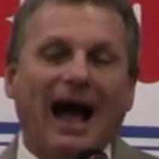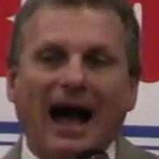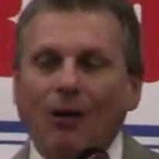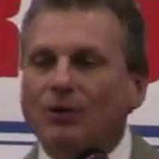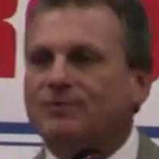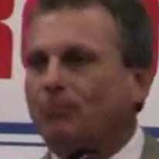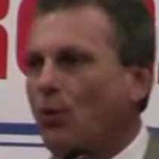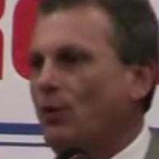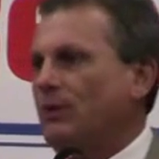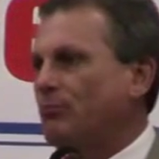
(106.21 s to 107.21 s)
I was
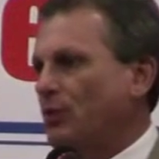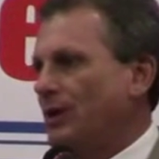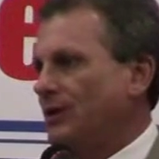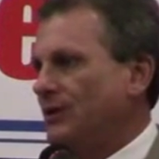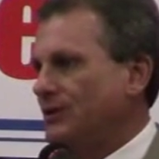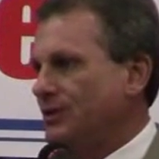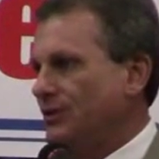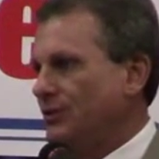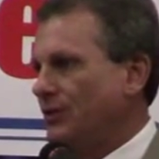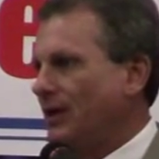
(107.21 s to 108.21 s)
born and bred in this
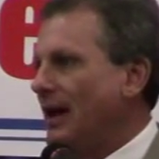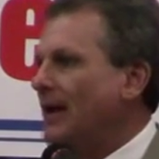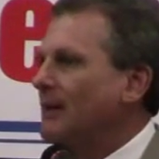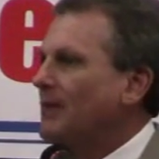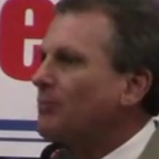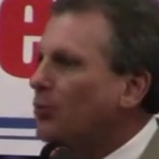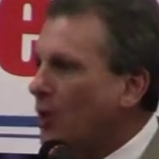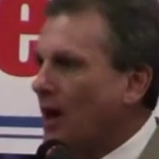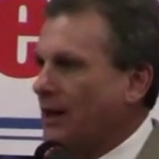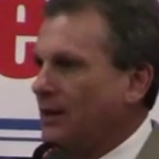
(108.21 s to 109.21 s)
district. I am a
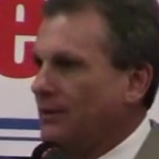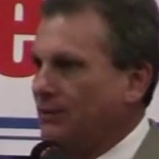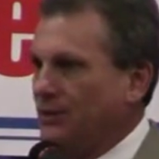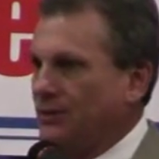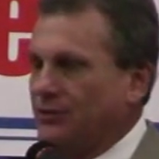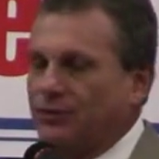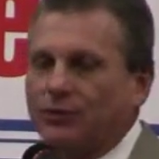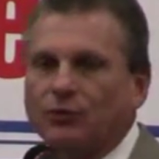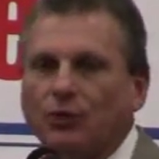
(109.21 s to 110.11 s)
product of the district.